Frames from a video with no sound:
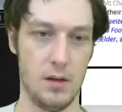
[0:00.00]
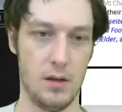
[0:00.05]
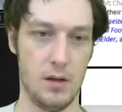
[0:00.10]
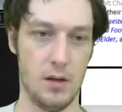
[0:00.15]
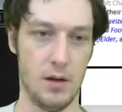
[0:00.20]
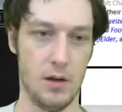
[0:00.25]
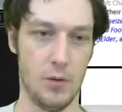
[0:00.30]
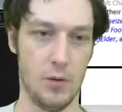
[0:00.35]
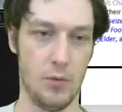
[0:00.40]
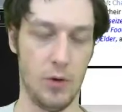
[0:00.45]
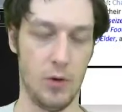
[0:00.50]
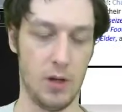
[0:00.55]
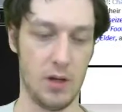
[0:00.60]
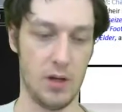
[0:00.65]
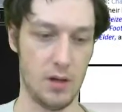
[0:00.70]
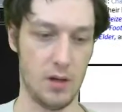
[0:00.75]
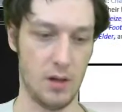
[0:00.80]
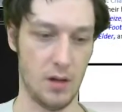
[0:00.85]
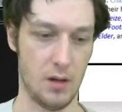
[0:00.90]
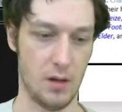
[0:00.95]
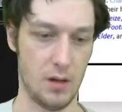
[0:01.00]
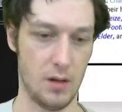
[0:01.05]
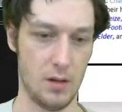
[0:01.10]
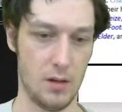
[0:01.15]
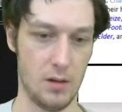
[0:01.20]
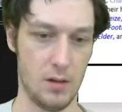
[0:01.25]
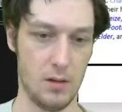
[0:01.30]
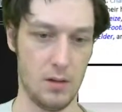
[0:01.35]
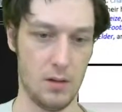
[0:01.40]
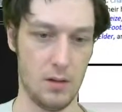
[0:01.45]
And hope we can,
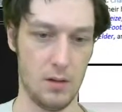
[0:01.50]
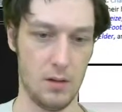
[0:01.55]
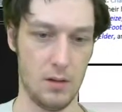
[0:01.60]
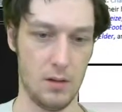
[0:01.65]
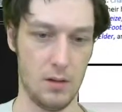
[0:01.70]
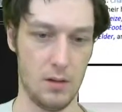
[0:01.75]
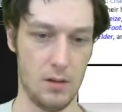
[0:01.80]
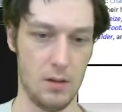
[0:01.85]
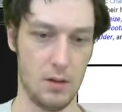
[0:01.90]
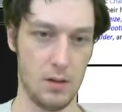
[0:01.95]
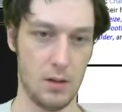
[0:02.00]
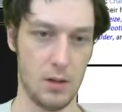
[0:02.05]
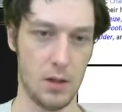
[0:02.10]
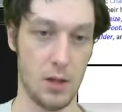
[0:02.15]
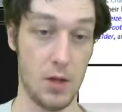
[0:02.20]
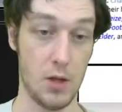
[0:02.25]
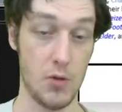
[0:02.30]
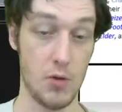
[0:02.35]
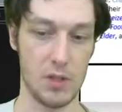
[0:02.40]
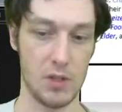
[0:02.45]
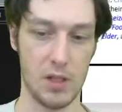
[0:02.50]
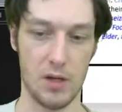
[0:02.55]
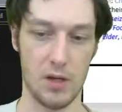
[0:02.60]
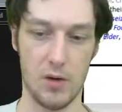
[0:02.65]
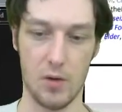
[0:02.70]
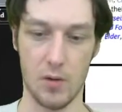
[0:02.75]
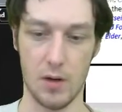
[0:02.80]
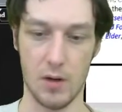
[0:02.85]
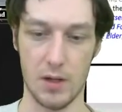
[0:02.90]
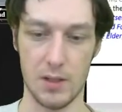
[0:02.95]
close the
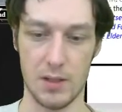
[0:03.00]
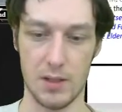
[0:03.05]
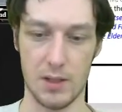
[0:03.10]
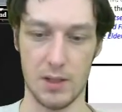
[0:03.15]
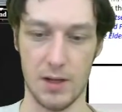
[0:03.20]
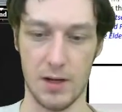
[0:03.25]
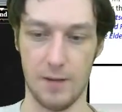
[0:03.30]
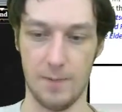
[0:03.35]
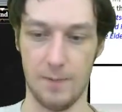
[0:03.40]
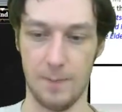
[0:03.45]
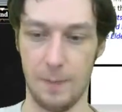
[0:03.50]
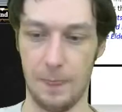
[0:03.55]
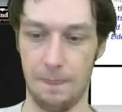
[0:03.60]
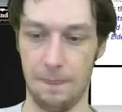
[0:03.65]
door in time.